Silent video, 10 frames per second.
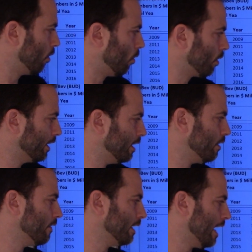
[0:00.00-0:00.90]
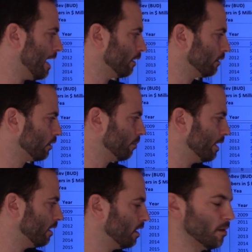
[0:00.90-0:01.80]
Or here they gain a little
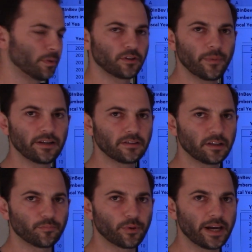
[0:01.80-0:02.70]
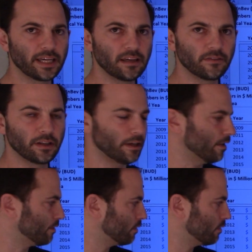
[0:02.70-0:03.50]
bit, but they're basically break even here.